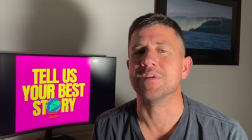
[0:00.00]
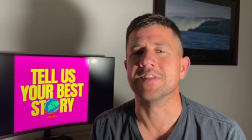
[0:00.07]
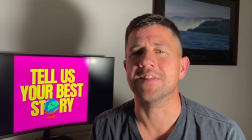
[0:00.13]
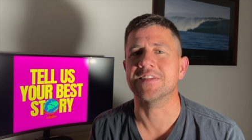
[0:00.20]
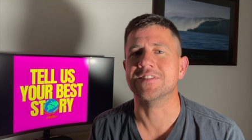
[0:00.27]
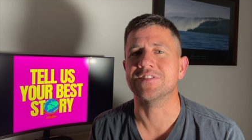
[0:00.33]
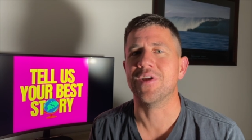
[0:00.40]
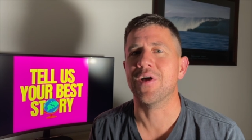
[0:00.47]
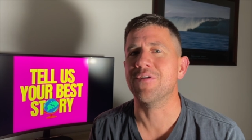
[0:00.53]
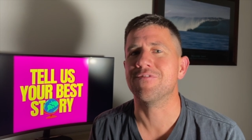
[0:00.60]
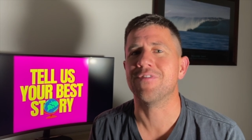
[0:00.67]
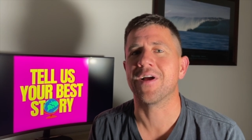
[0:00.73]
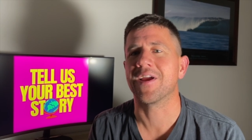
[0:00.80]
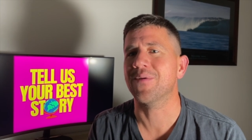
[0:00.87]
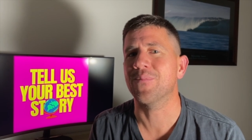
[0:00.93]
so there's no
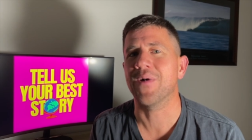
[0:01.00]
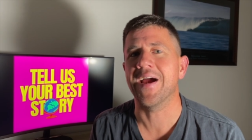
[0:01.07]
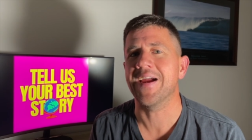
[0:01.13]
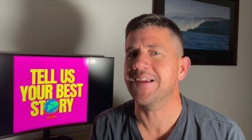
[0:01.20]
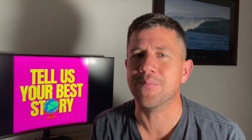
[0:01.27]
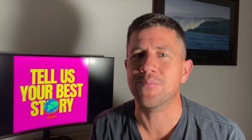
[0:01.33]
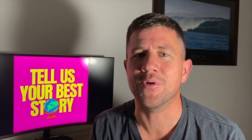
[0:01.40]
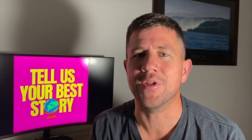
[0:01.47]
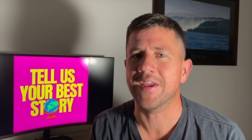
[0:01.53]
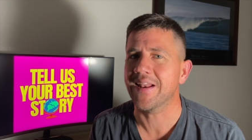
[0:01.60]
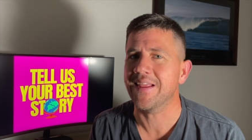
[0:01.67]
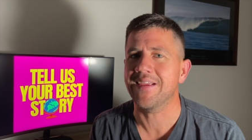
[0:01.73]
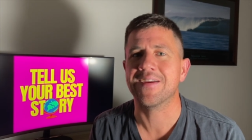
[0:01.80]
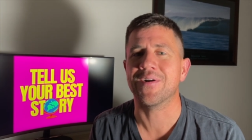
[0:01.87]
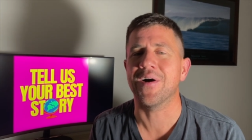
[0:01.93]
fucking way putting
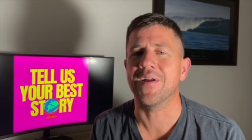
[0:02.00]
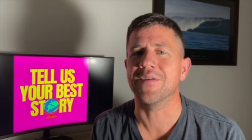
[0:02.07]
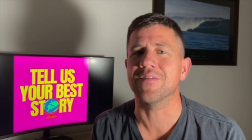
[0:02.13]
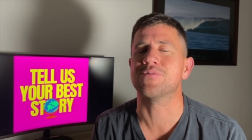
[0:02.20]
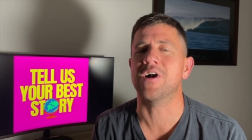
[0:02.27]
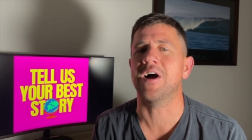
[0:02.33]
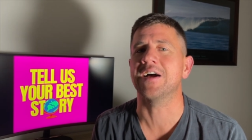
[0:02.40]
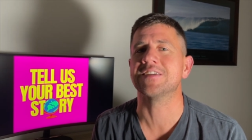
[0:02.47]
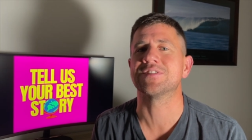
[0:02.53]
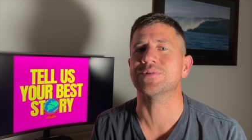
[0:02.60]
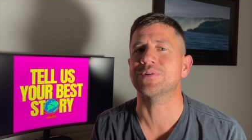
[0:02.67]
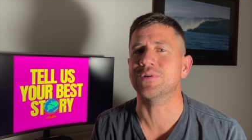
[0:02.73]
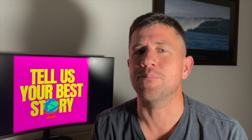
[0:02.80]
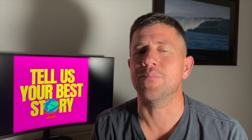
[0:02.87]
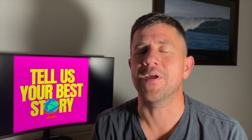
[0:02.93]
any kind of brass
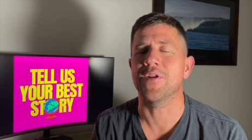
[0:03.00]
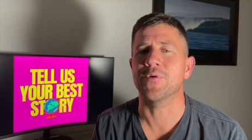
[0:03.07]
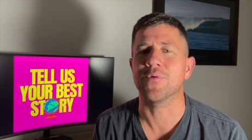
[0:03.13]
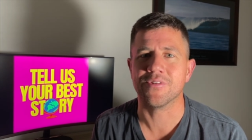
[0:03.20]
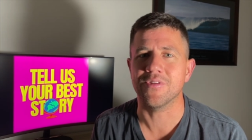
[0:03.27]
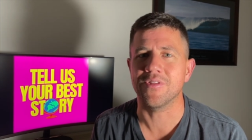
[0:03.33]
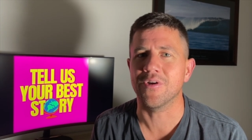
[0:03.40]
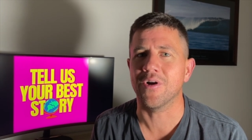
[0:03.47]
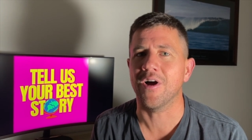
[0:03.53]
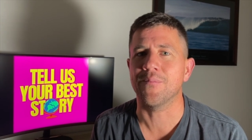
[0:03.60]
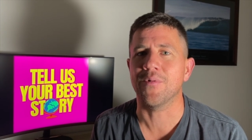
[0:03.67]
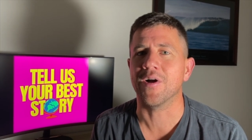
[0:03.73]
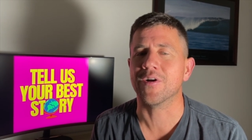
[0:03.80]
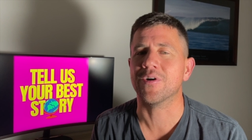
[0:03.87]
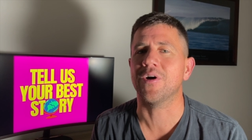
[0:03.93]
or metal through the eye of
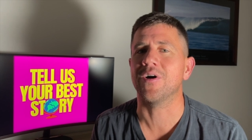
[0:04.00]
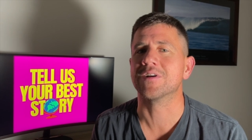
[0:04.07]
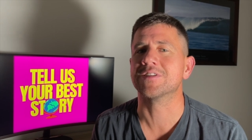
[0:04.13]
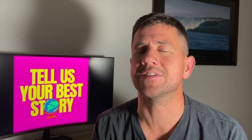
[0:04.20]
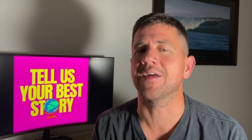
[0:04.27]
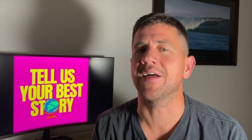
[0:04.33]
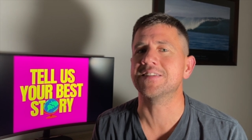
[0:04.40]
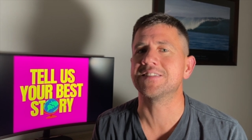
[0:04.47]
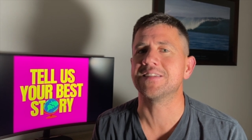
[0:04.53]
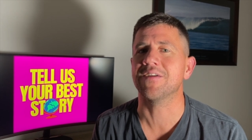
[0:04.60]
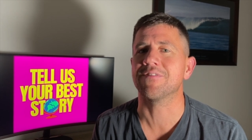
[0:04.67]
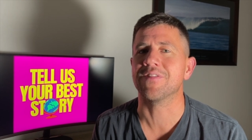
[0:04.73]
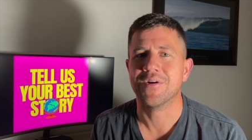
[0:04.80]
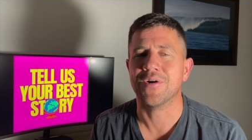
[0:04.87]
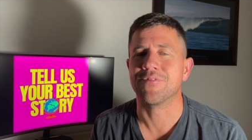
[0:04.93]
my cock, so that's
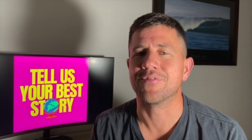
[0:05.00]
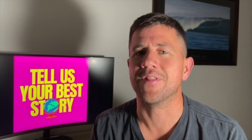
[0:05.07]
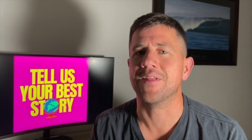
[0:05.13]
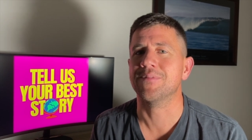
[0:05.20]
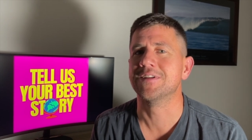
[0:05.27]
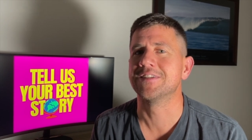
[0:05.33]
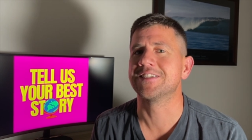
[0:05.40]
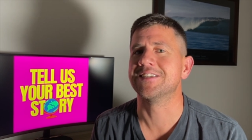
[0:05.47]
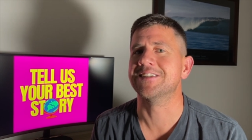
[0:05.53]
definitely off limits.